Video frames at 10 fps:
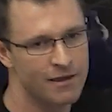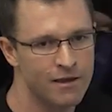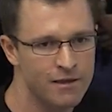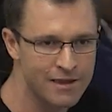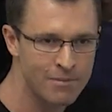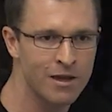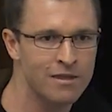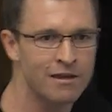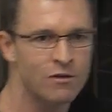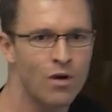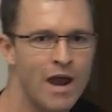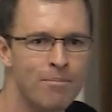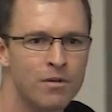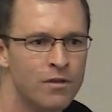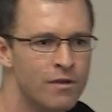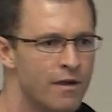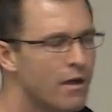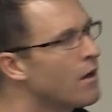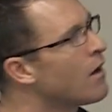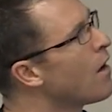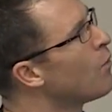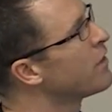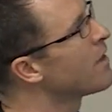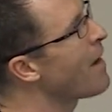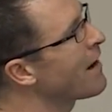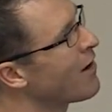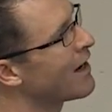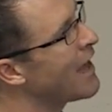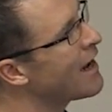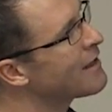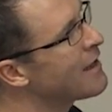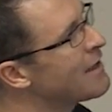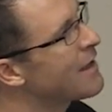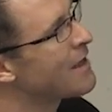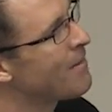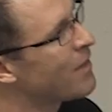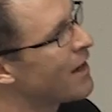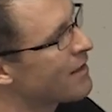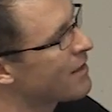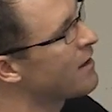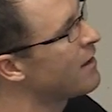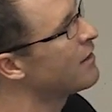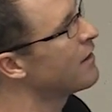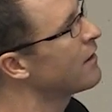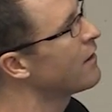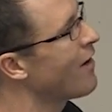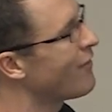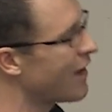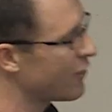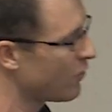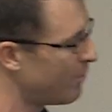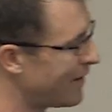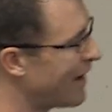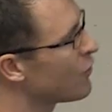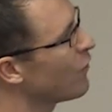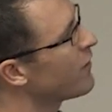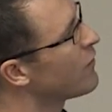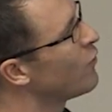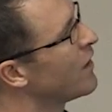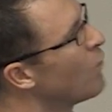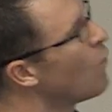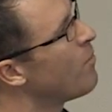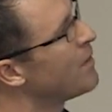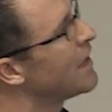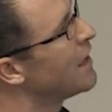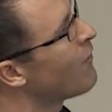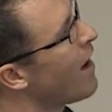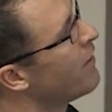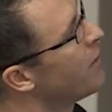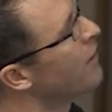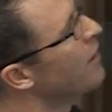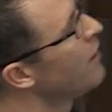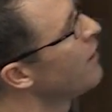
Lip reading: a similar thing to what happens with the background galaxies, except that it's the gravitational potential that's doing the warping here rather than